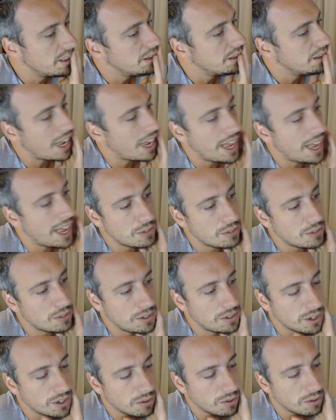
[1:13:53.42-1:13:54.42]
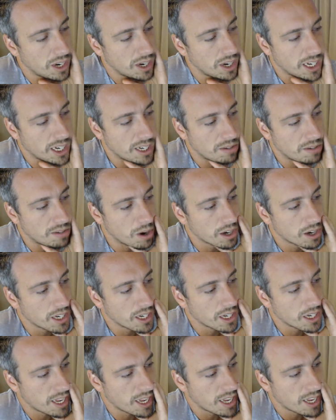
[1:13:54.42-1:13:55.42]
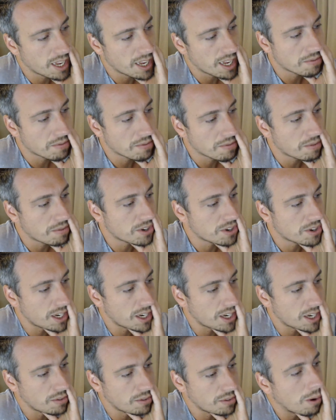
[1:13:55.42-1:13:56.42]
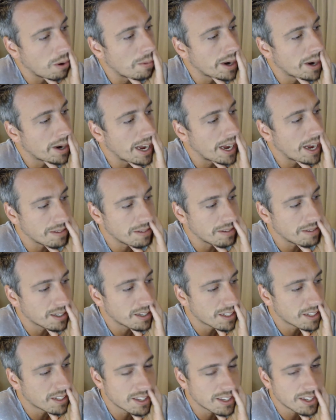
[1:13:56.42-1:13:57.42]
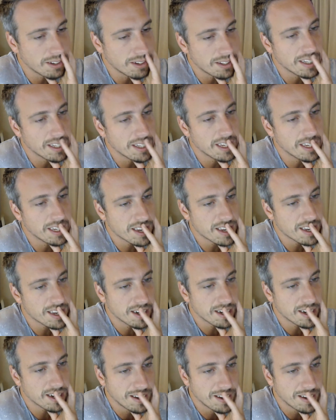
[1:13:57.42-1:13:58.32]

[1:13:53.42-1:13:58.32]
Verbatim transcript: I asked Viffer what I did wrong in that hand, and Viffer said, you 4-bet Ivy. That's the only thing he said.